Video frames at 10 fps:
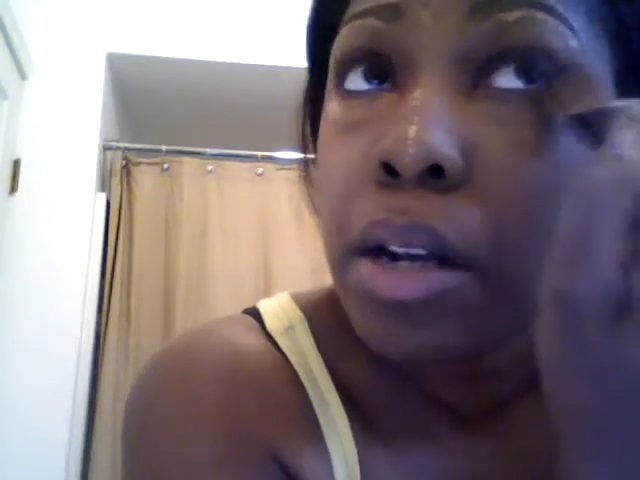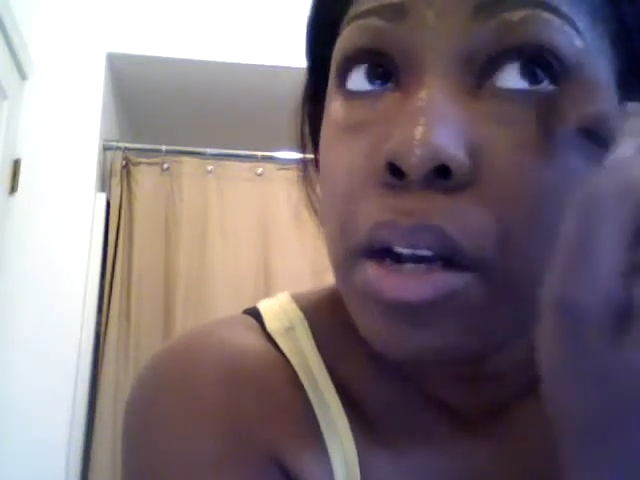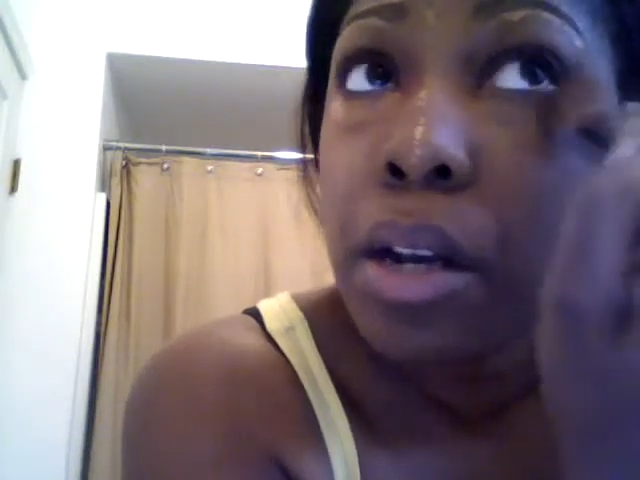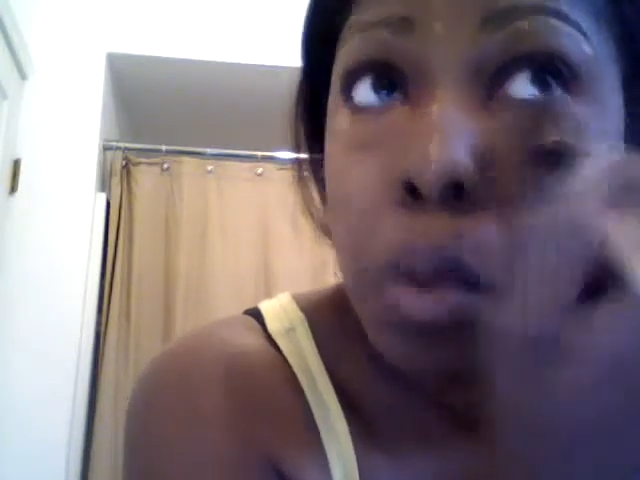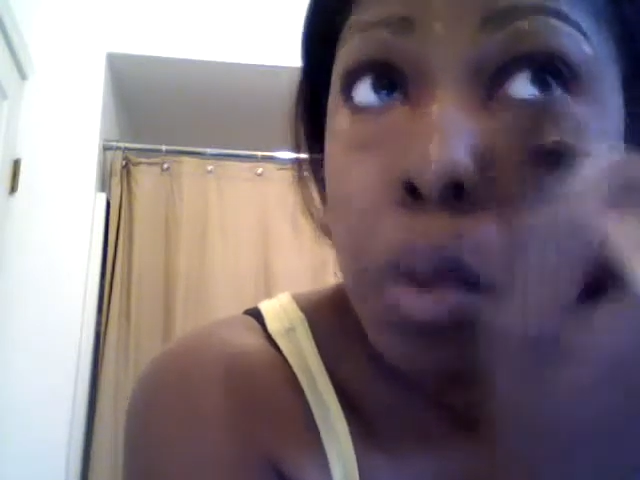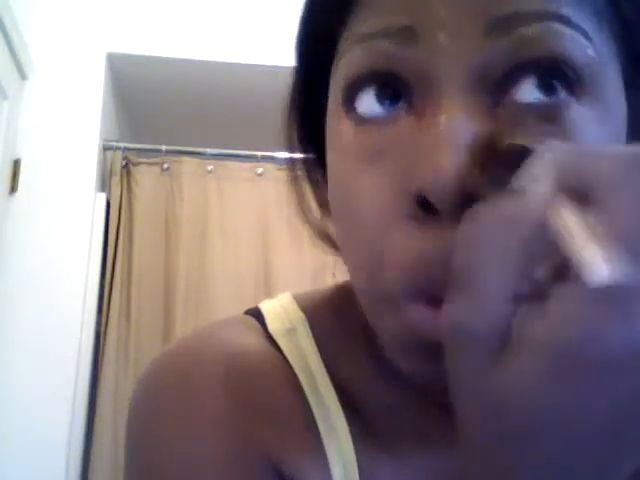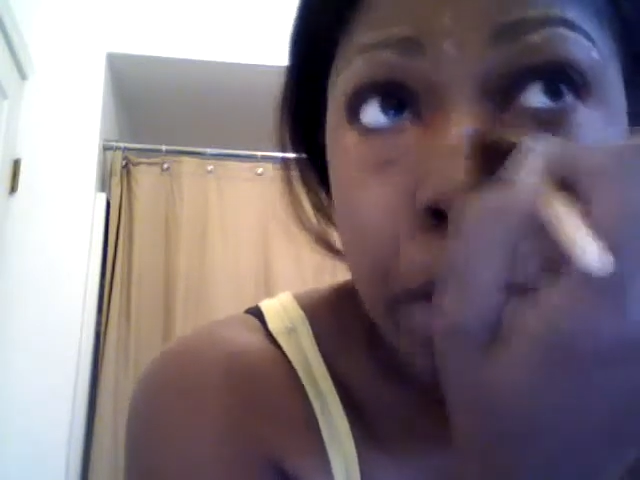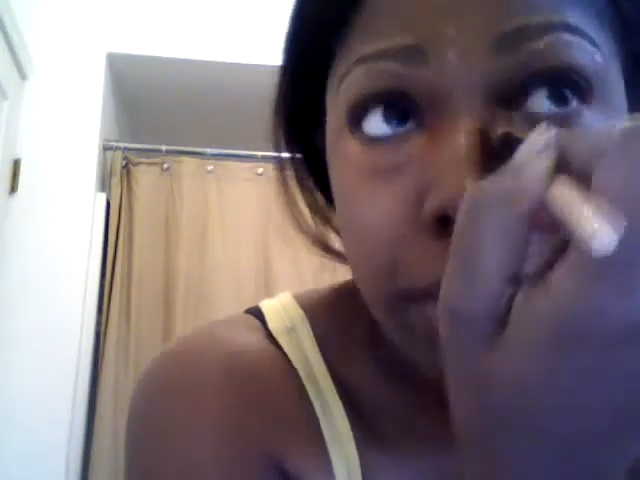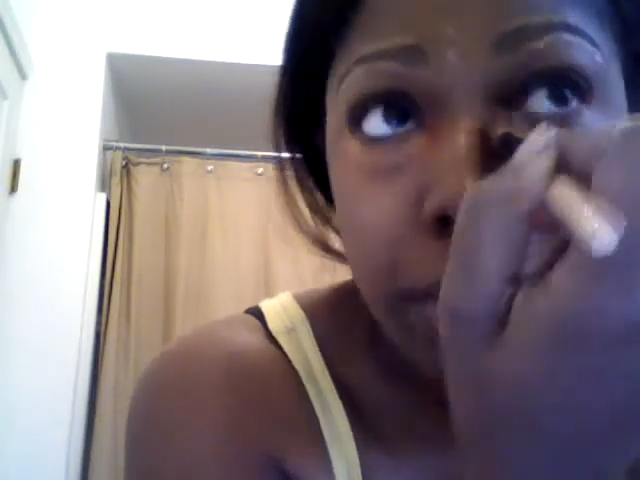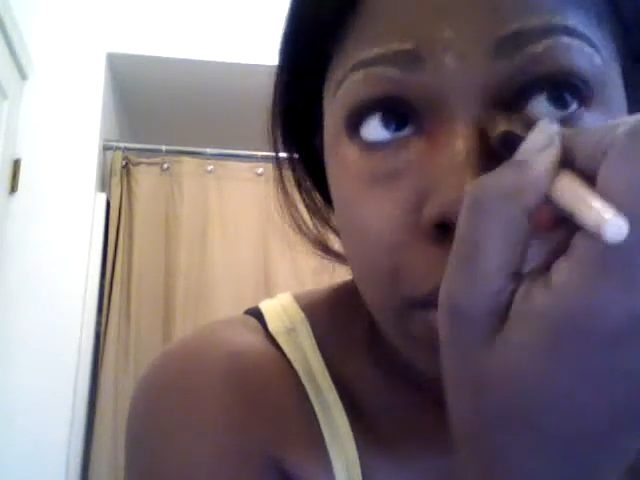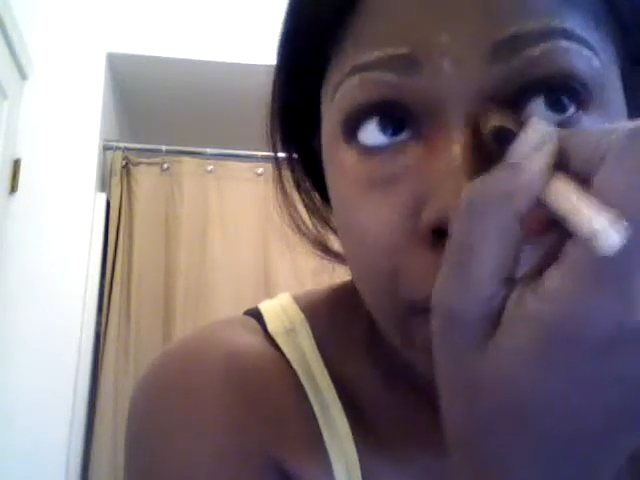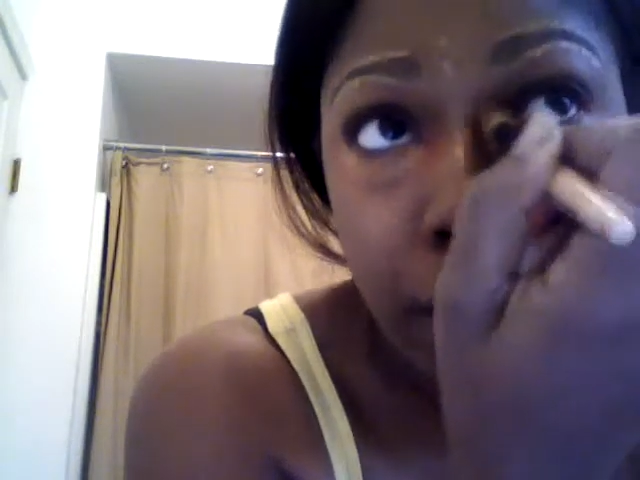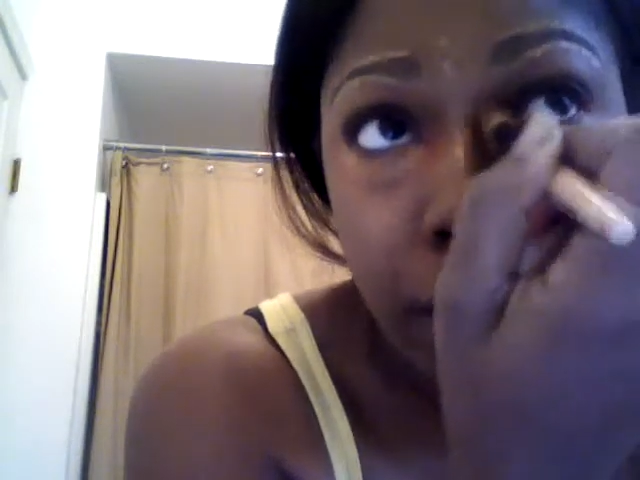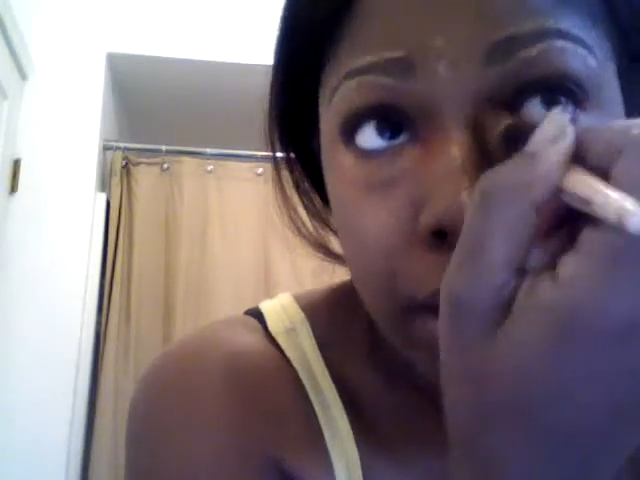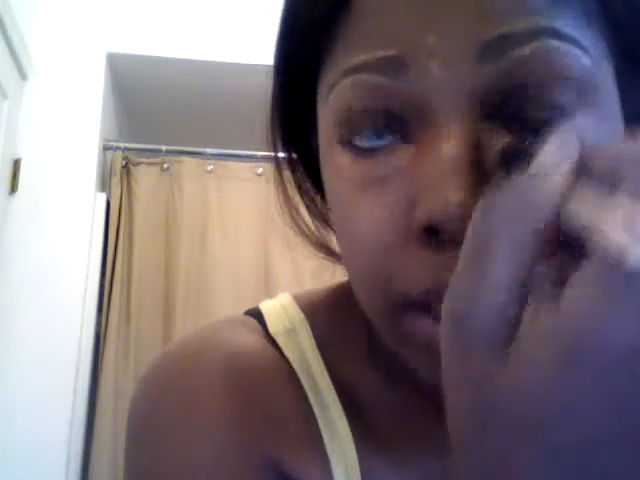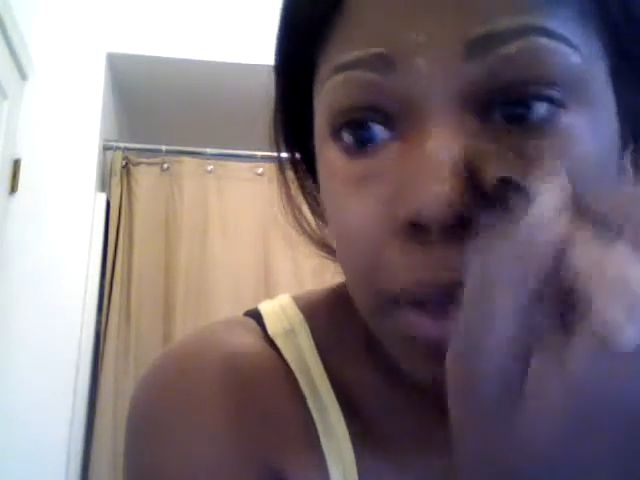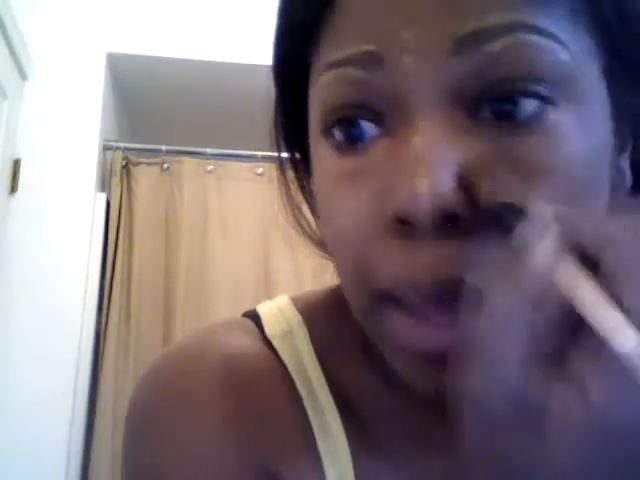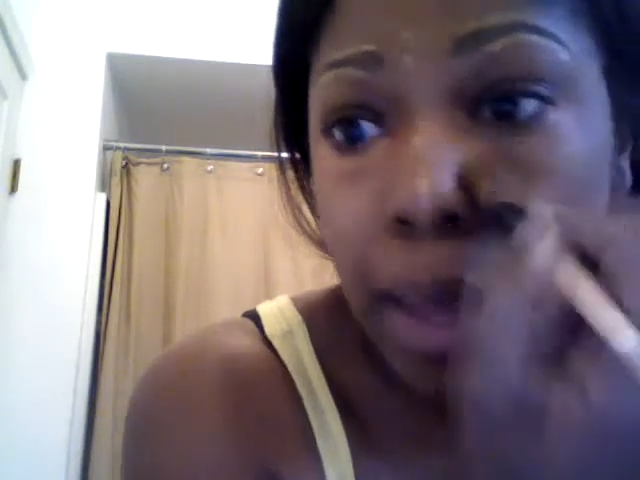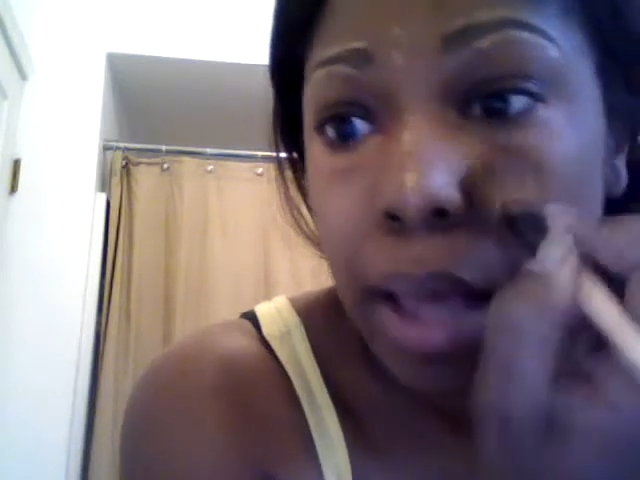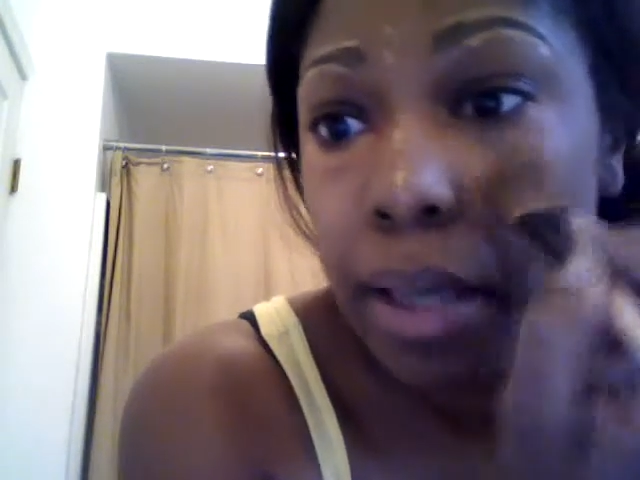no darkness under
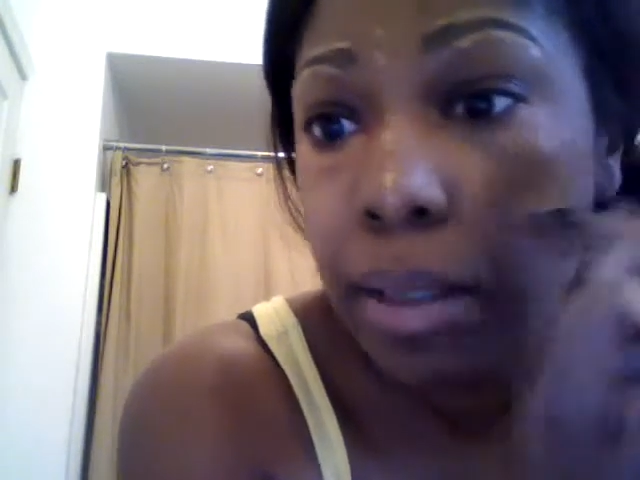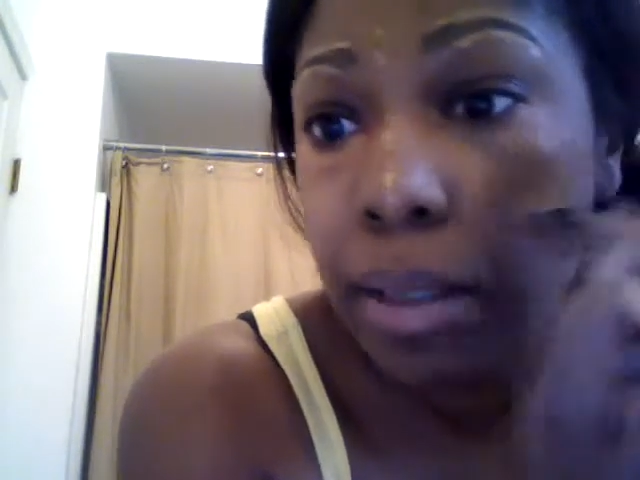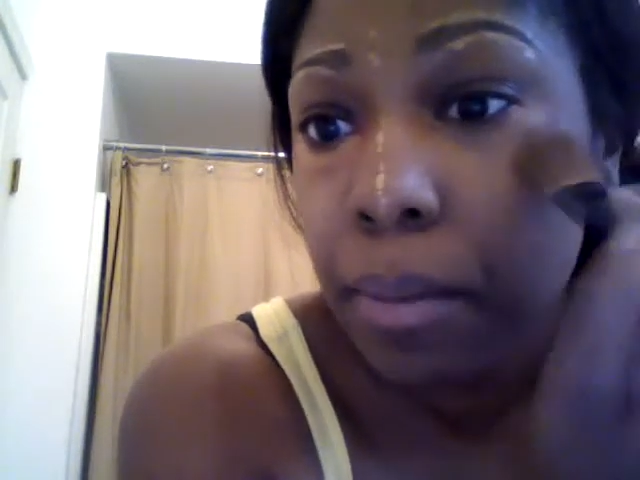my eyes.